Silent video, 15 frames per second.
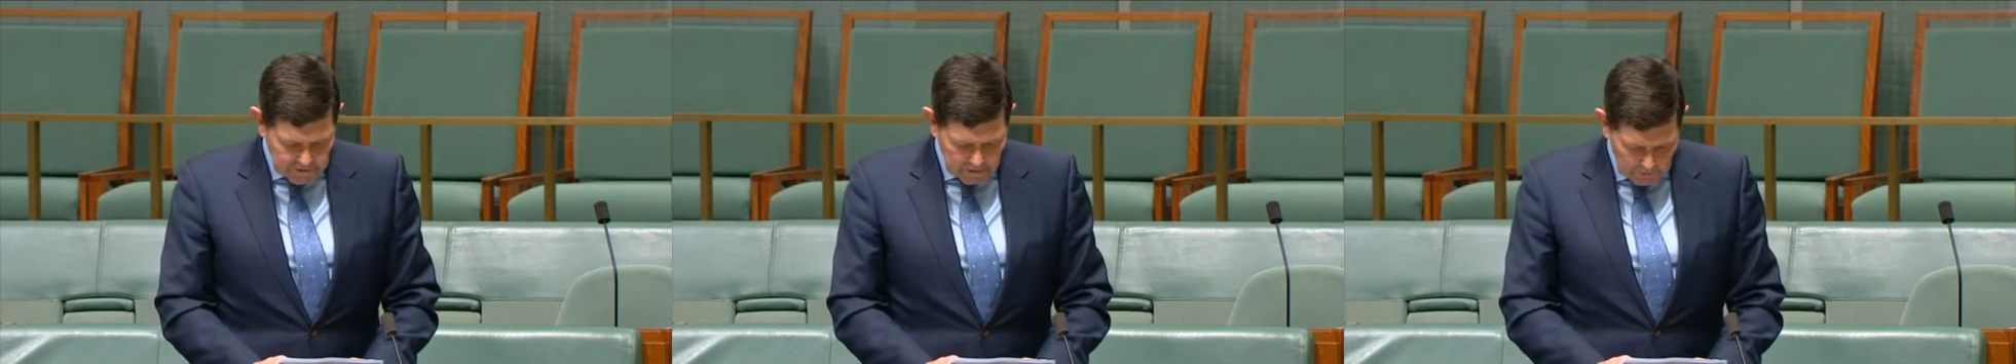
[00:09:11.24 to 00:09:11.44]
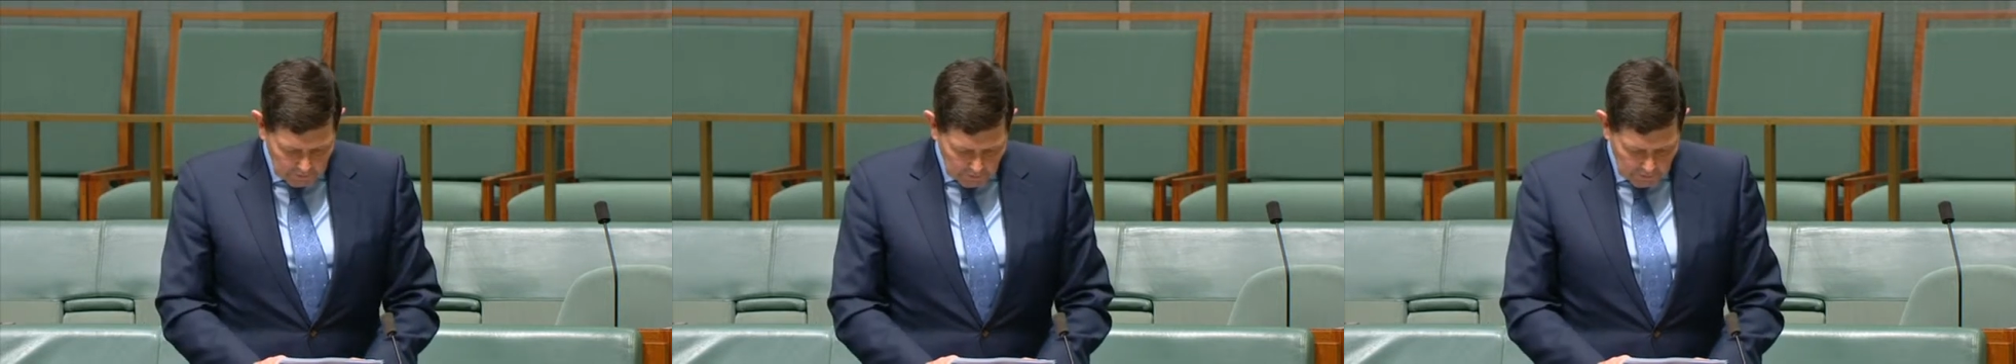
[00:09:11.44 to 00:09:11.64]

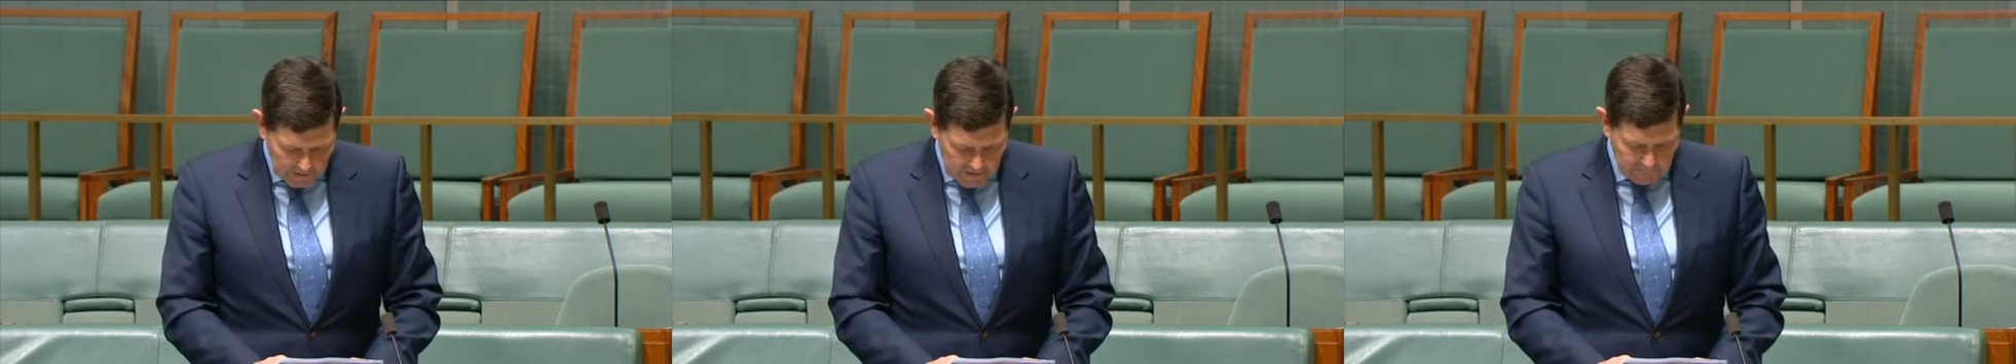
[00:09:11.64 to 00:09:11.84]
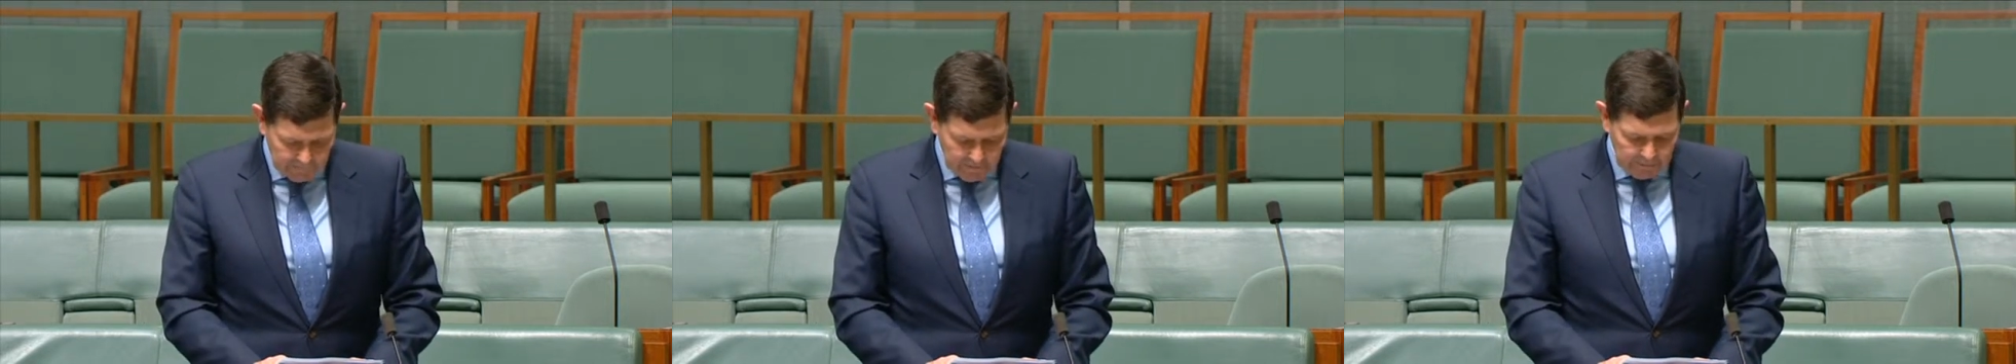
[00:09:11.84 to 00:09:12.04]
who
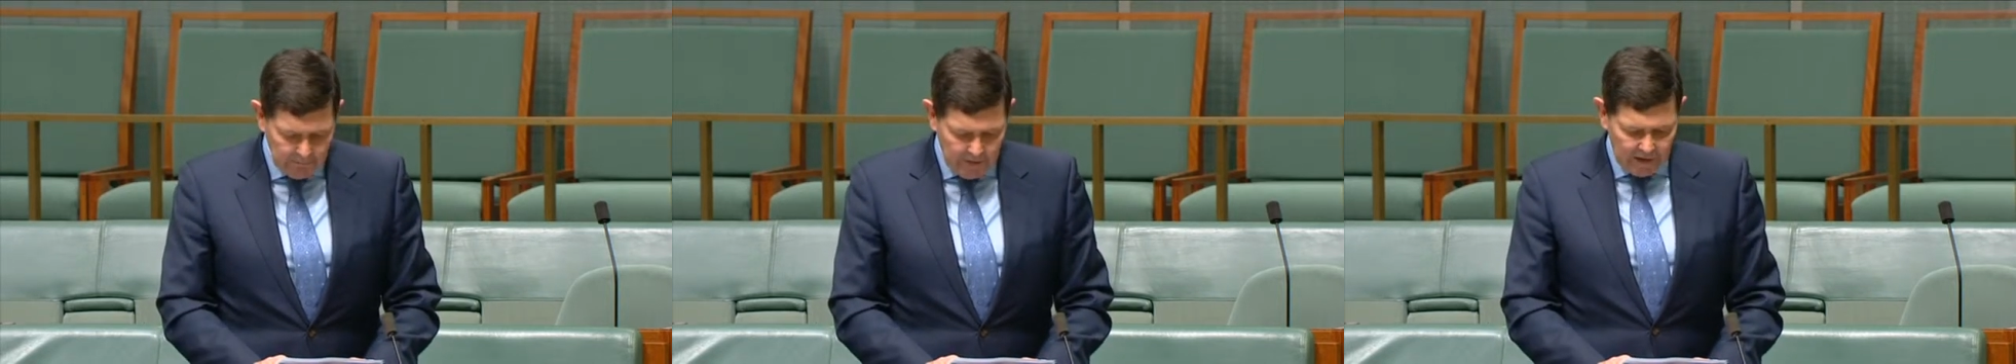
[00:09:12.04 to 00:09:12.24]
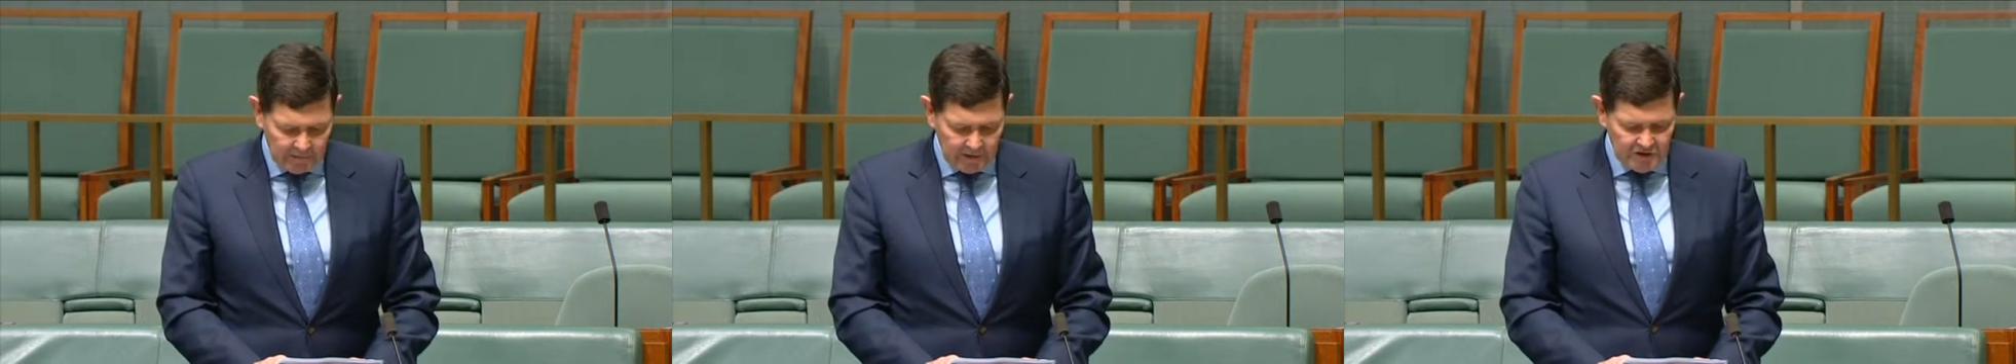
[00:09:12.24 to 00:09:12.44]
believe that
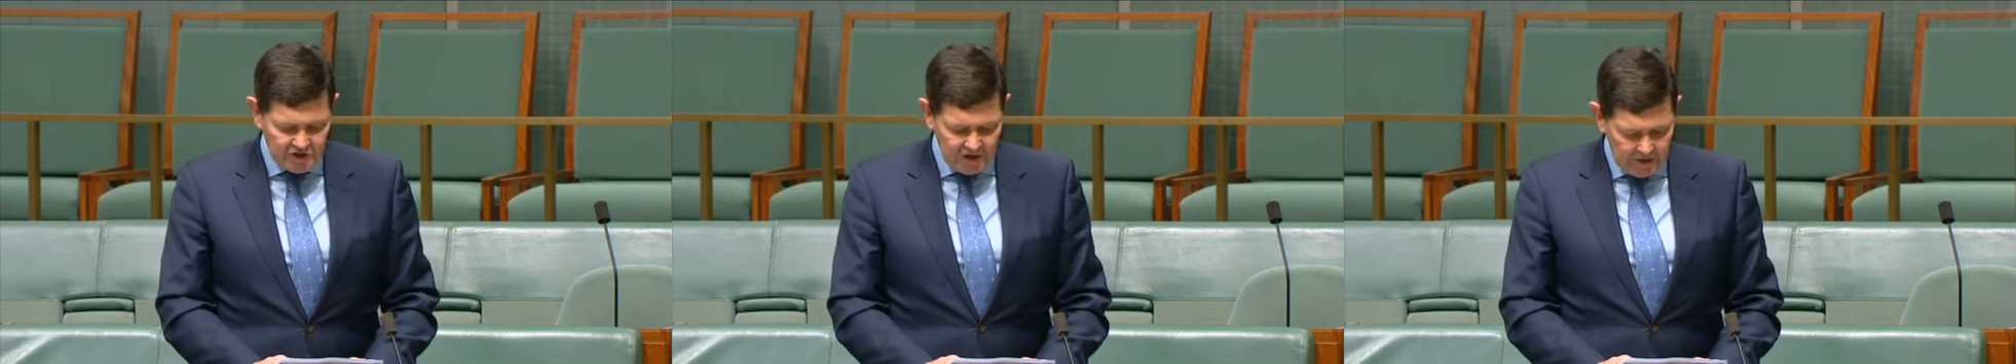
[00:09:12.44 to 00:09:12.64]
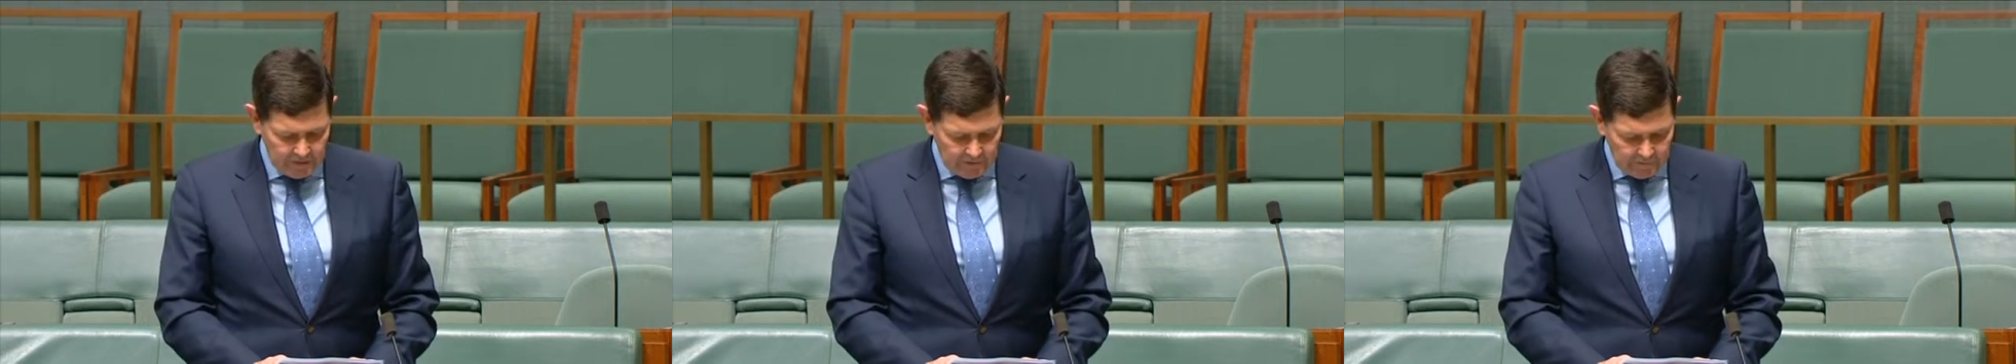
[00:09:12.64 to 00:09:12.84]
marriage
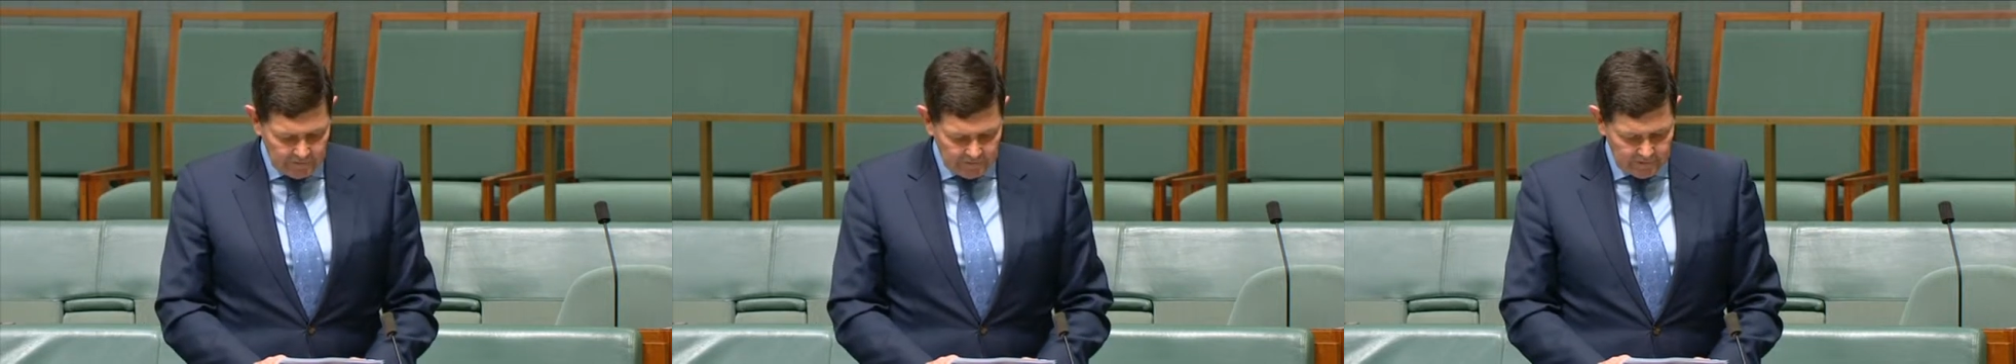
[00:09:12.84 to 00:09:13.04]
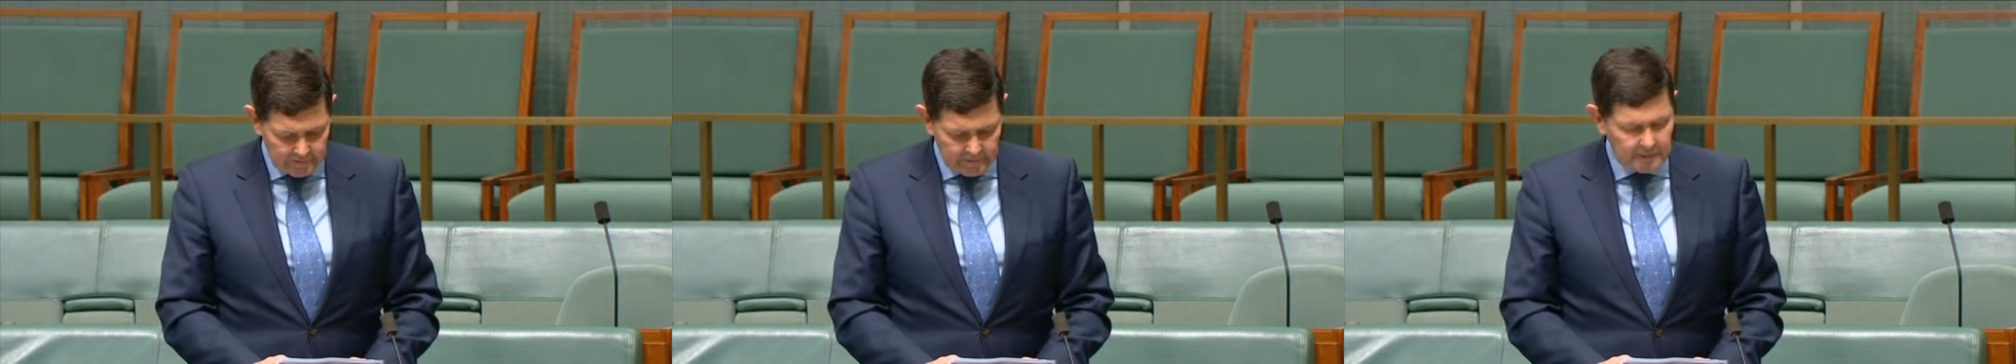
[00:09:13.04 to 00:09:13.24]

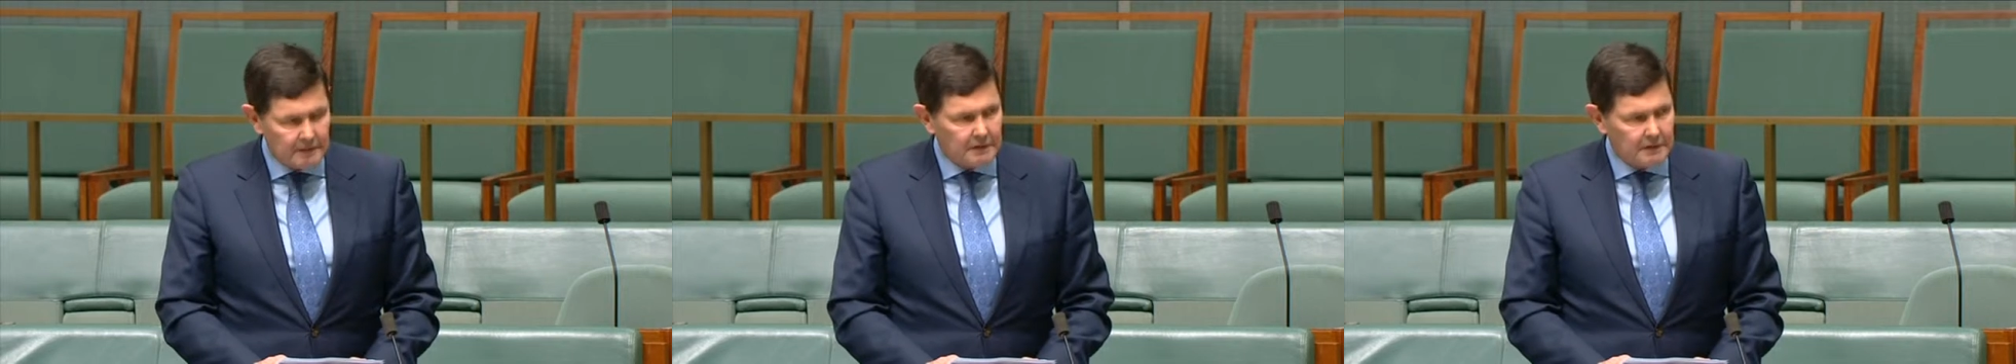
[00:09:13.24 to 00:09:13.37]
is,